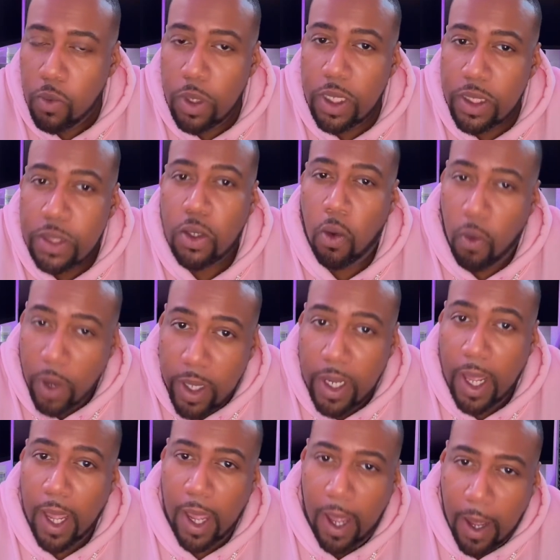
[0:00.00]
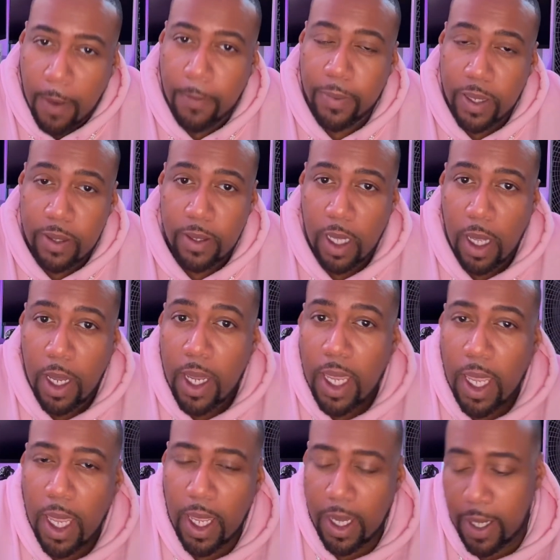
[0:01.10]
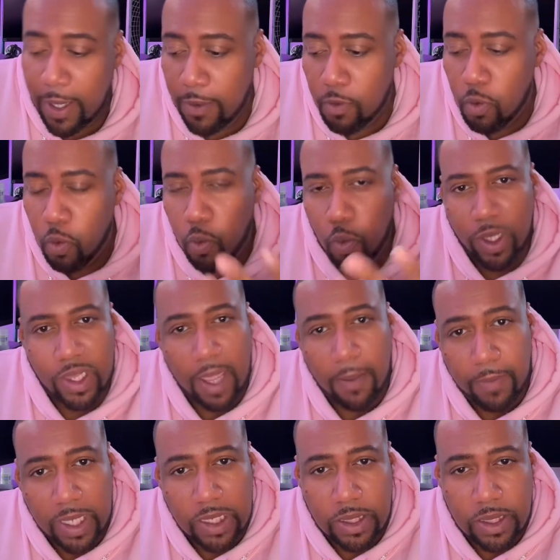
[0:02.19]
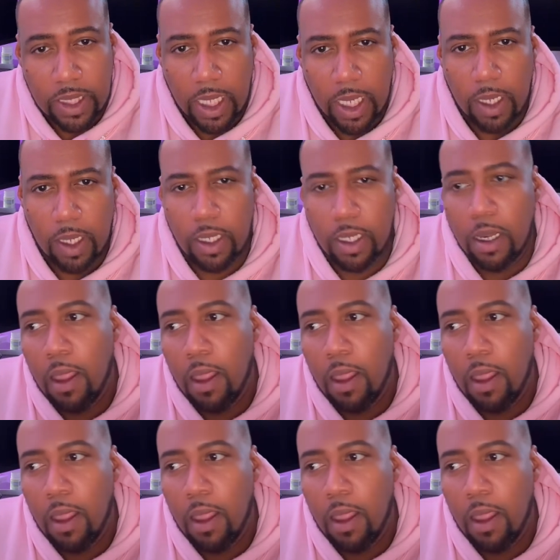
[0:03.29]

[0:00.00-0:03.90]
It's on the up. And with that being said,